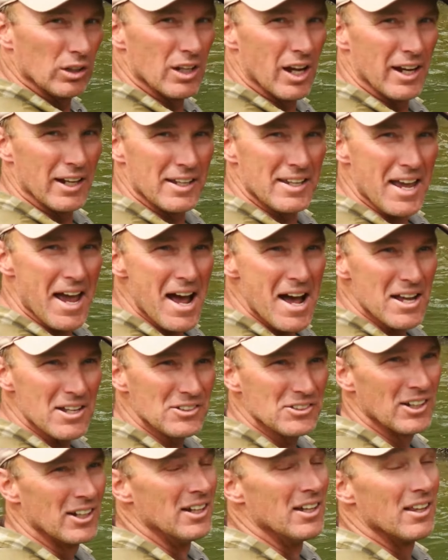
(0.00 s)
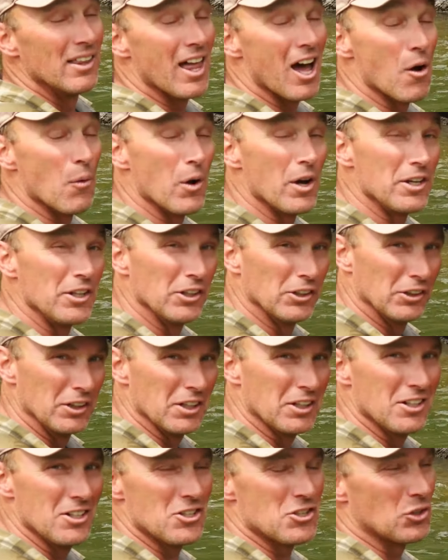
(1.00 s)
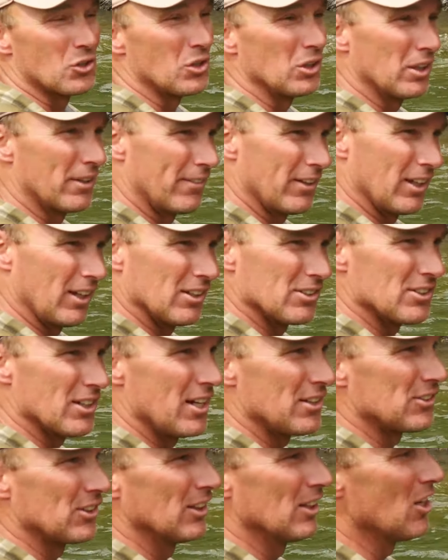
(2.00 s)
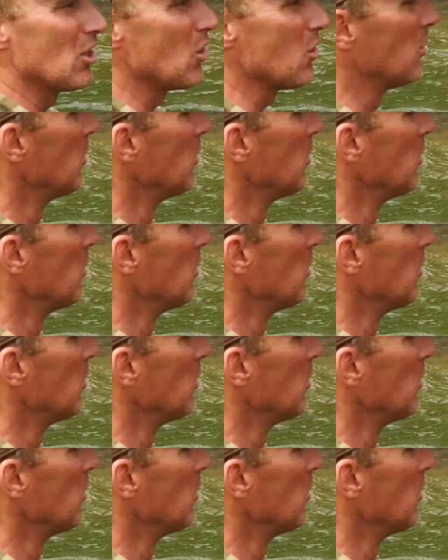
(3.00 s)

line cast. That way you're in control, everything's nice and low.